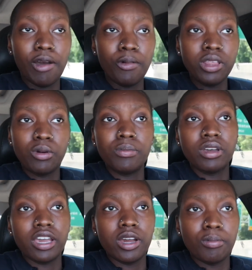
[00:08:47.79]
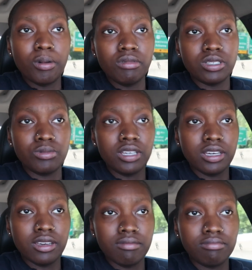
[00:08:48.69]
I really want to book a hair appointment this
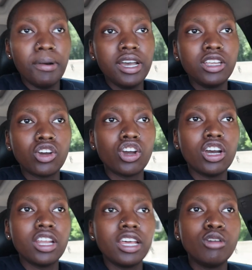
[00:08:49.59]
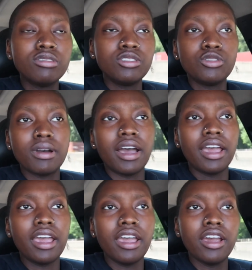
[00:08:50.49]
weekend. But the girl that usually do my
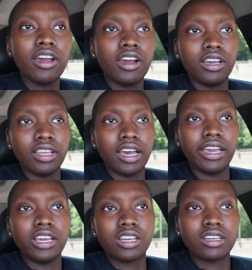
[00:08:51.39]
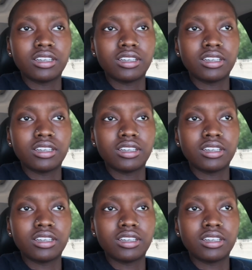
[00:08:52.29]
hair, like,